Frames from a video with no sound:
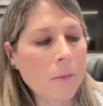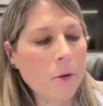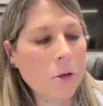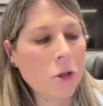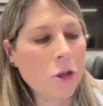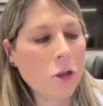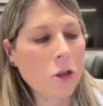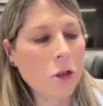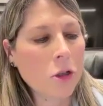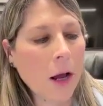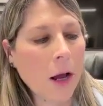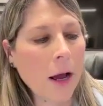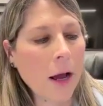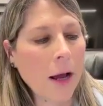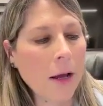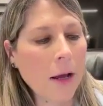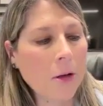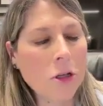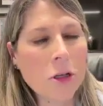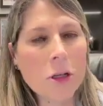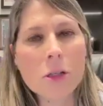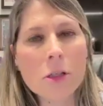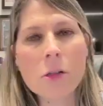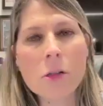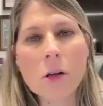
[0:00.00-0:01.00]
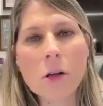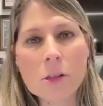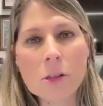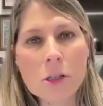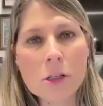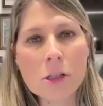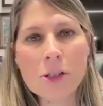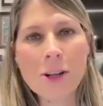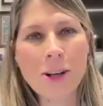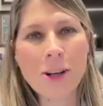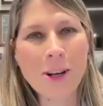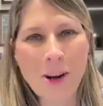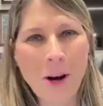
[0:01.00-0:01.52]
She's
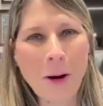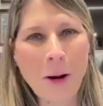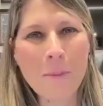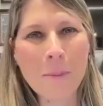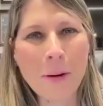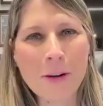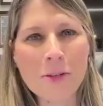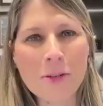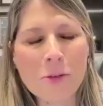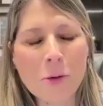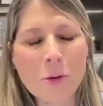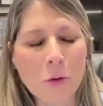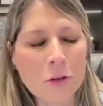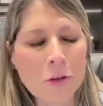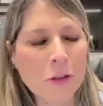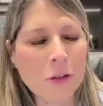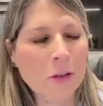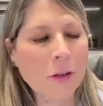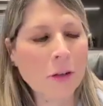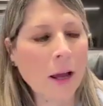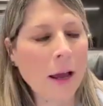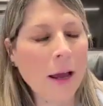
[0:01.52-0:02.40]
not a combat soldier.